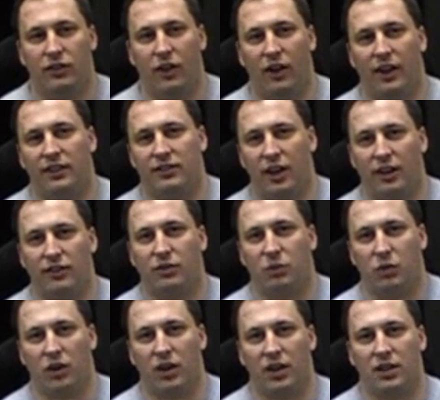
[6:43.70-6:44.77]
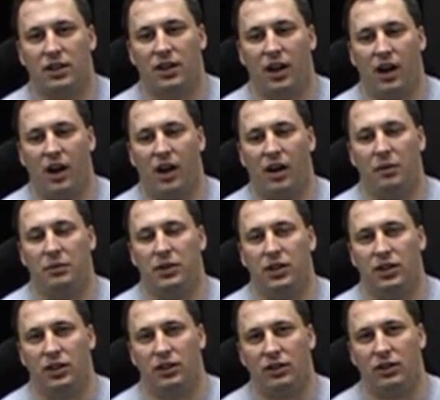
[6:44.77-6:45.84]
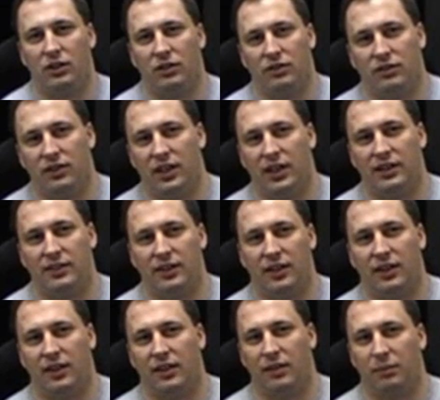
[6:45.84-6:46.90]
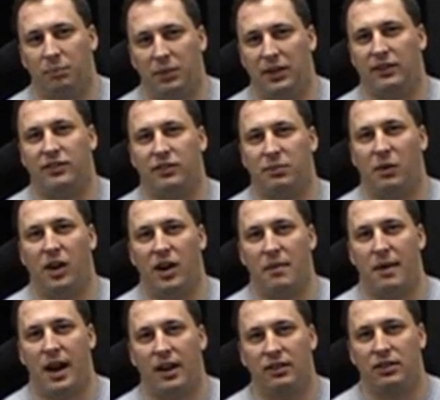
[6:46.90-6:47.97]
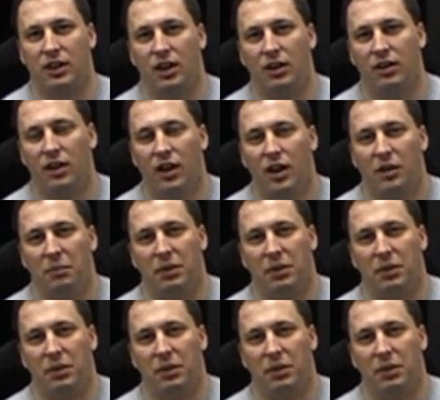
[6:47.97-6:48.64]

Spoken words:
So it does work. You need to be smart about it though,